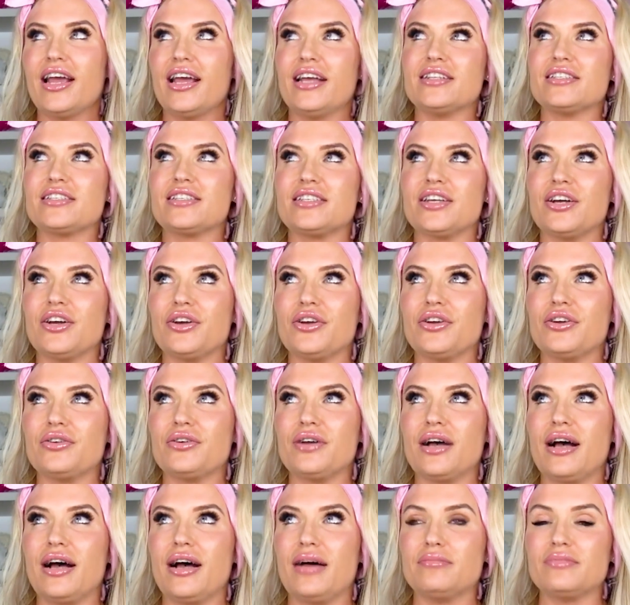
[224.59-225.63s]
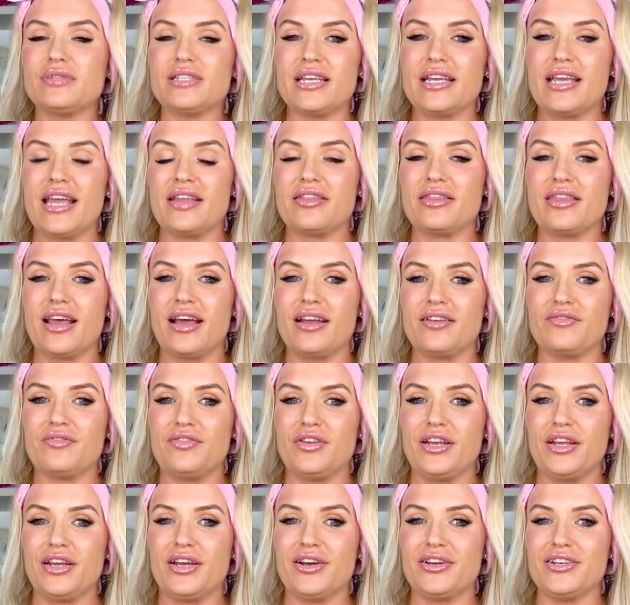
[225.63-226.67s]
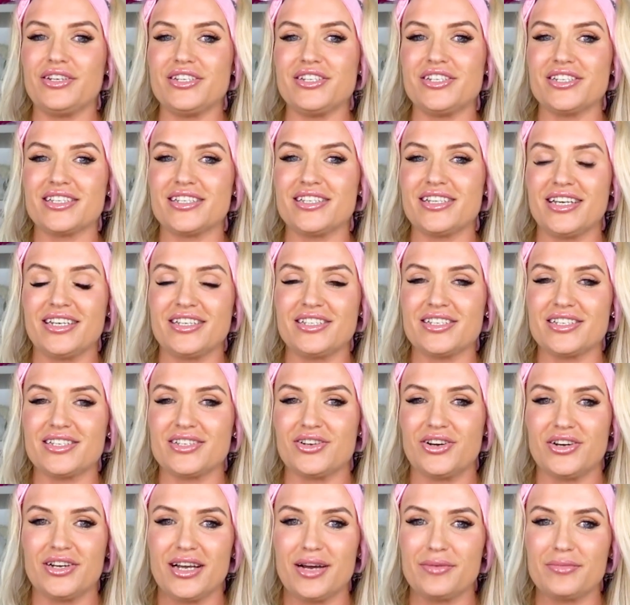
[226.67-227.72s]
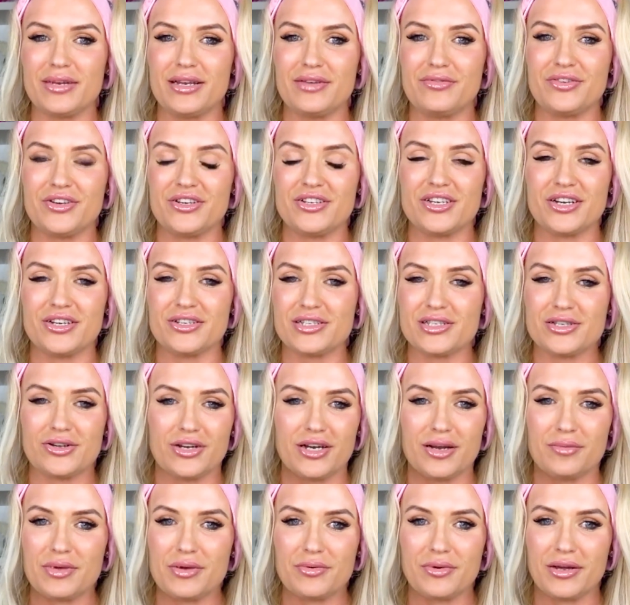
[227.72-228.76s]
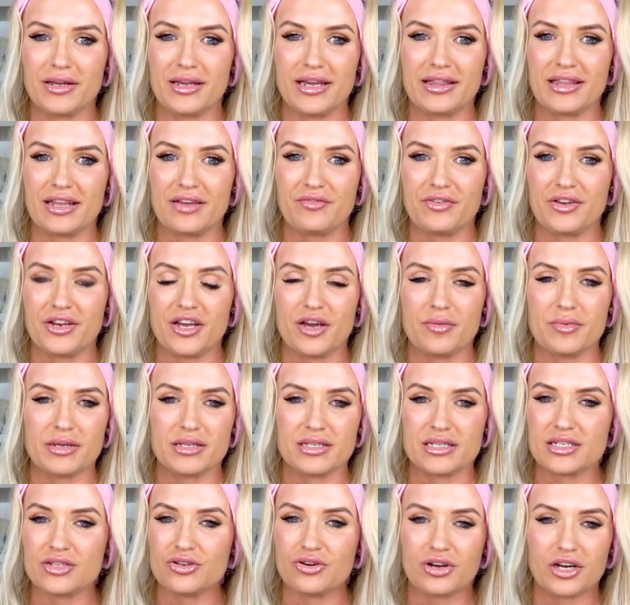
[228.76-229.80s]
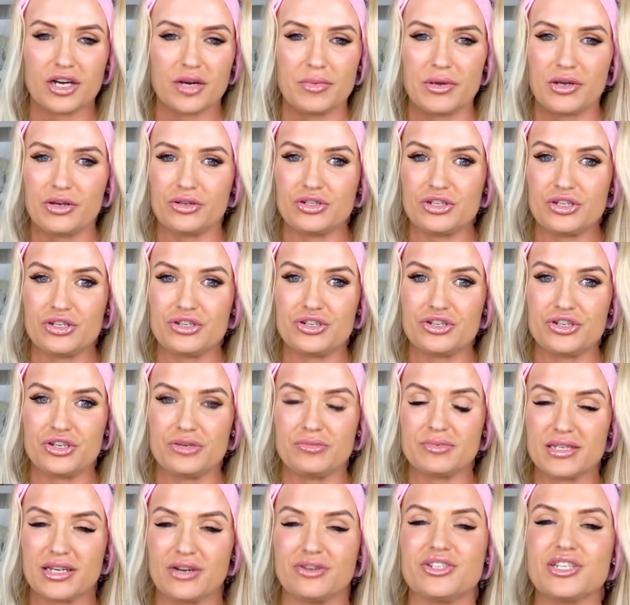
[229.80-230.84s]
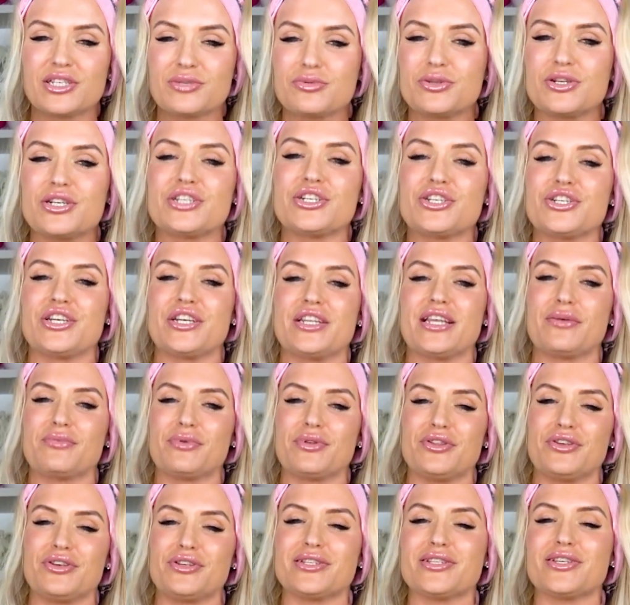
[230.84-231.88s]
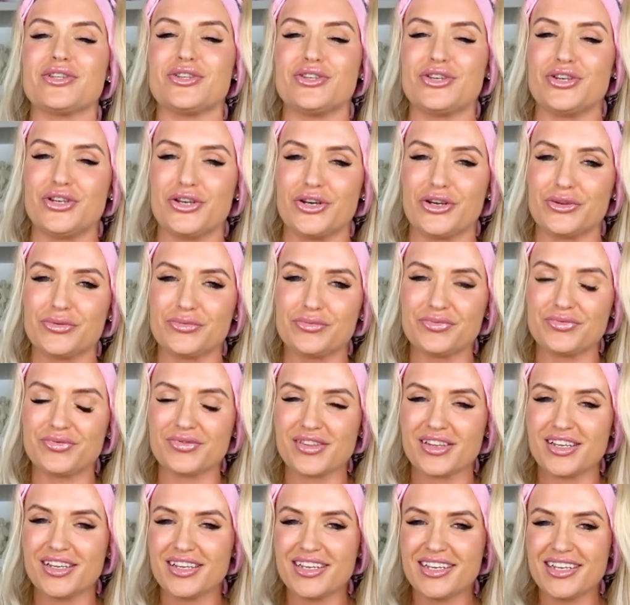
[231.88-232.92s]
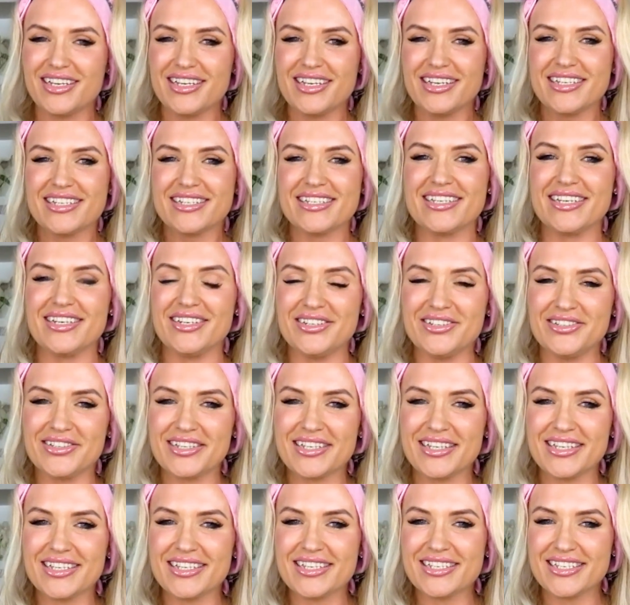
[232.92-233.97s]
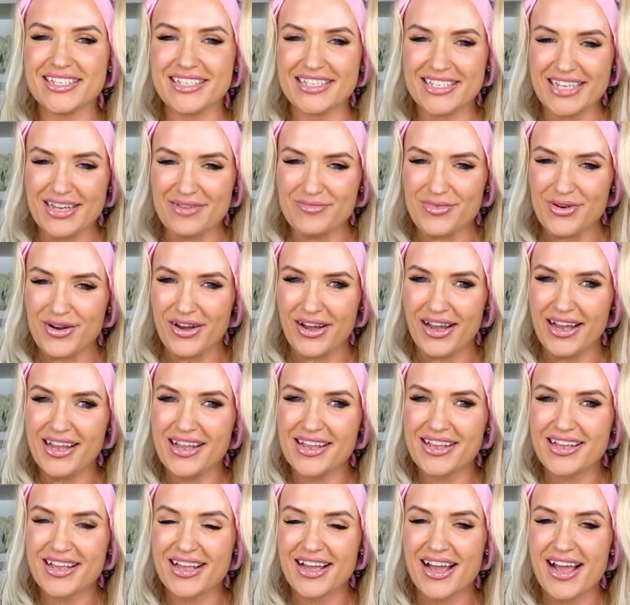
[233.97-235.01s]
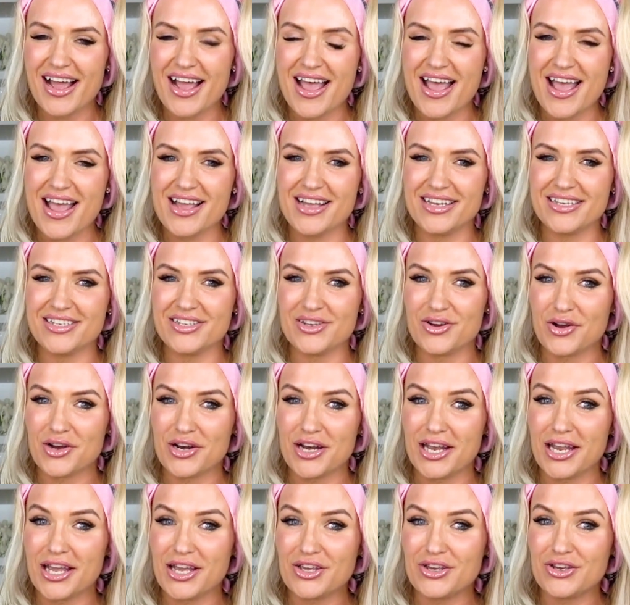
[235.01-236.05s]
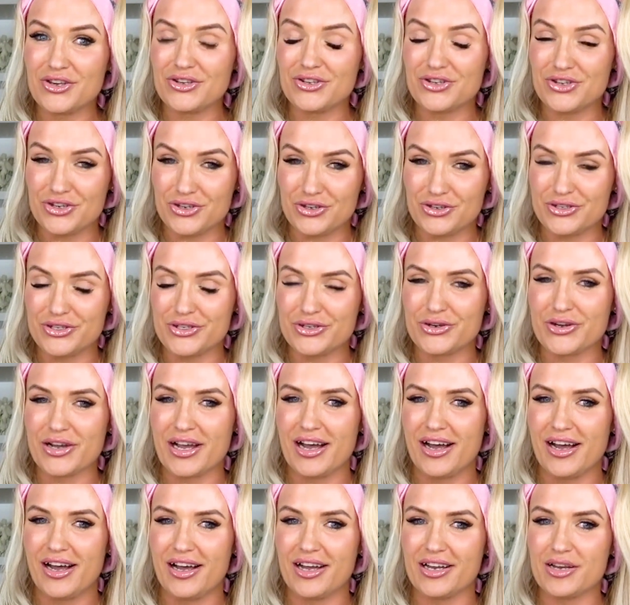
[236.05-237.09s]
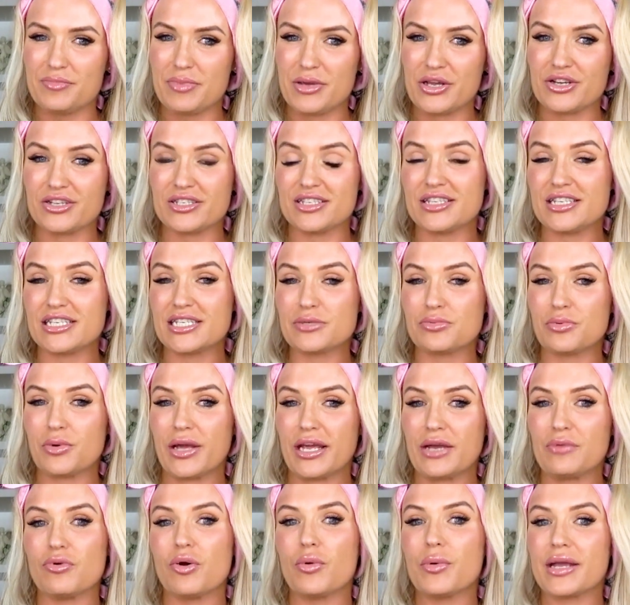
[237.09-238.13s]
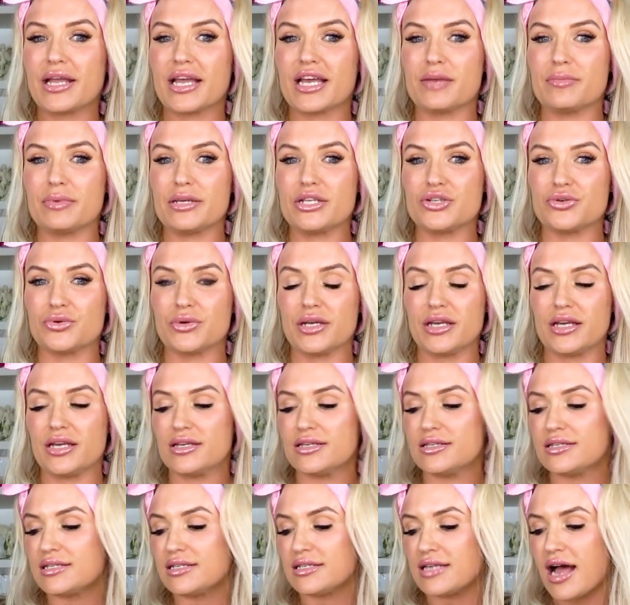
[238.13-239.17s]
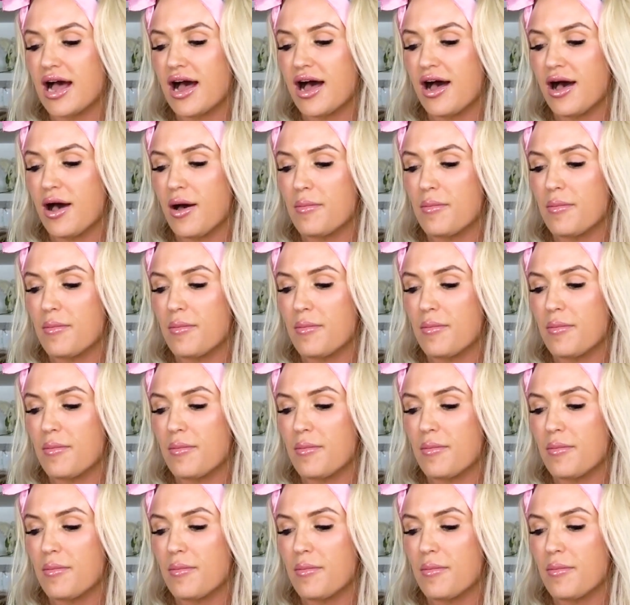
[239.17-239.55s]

And so to get that video, you just need to sign up. And if you don't sign up, you won't get that video because it's not going to be on YouTube. So I just wanted to share that with you so that you know. So stand by, and I'm going to let you choose your card, because this week what we're going to be doing is